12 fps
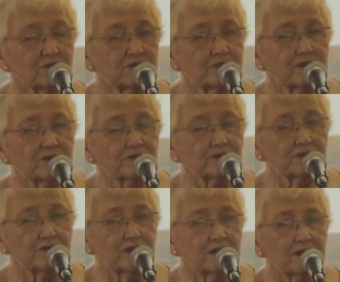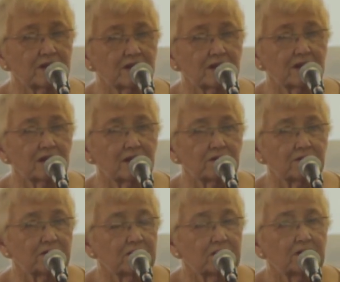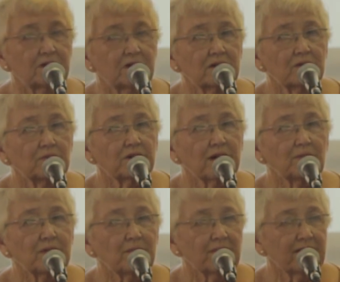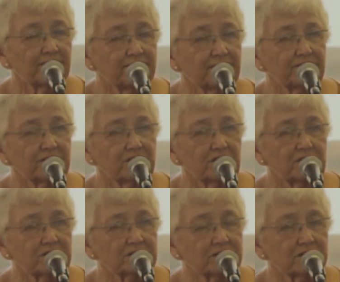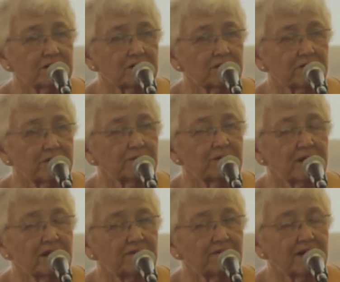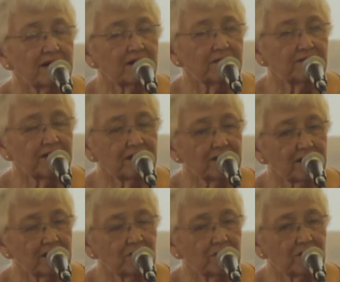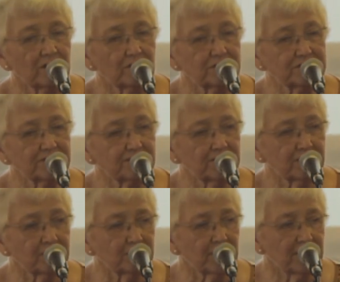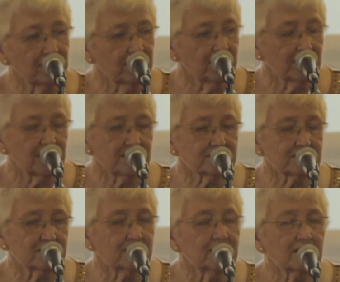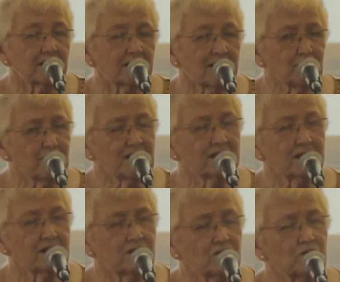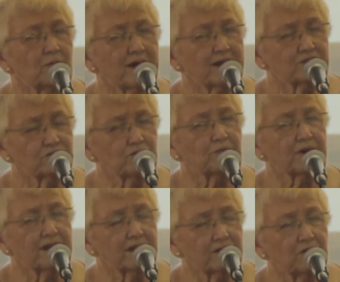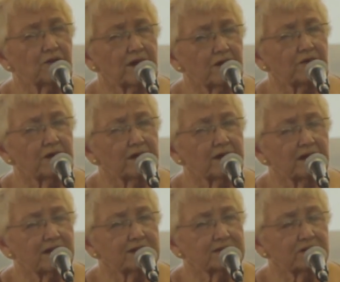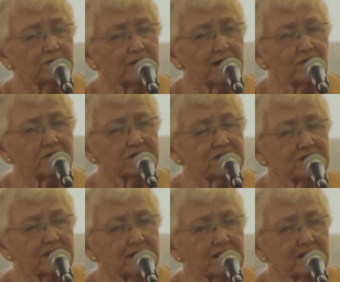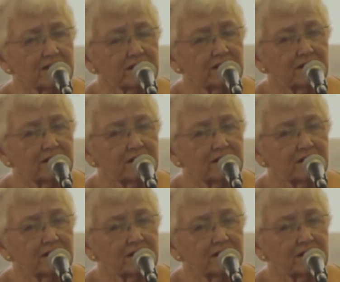with an attorney in Decatur probably about 15 years ago, and when he found out where I was from, he said, let me tell you about your area. He said, when I was a child,